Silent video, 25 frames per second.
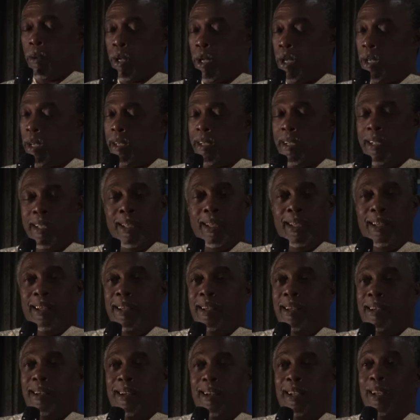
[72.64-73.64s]
were
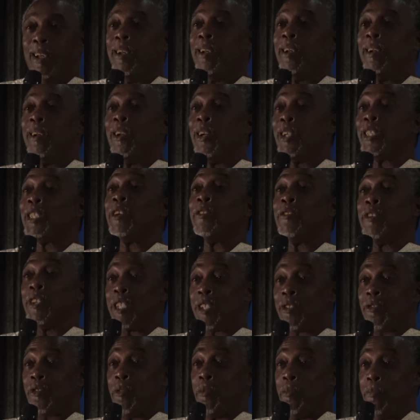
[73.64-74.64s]
a lot of
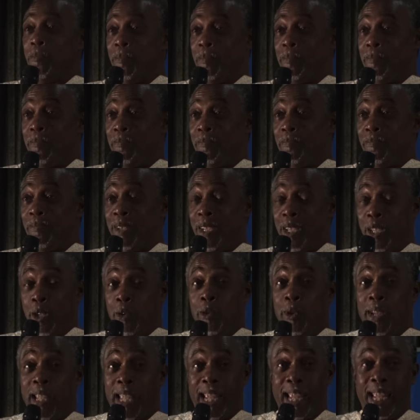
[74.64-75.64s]
us from the
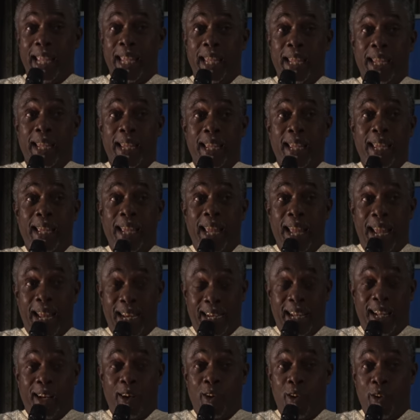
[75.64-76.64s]
UK
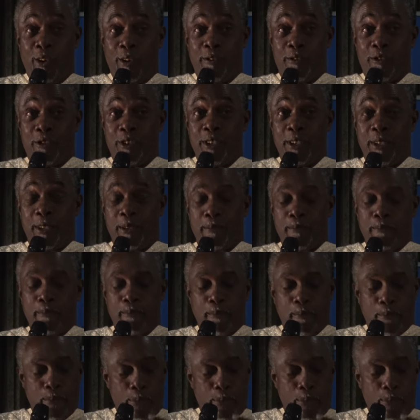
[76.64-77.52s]
at that conference.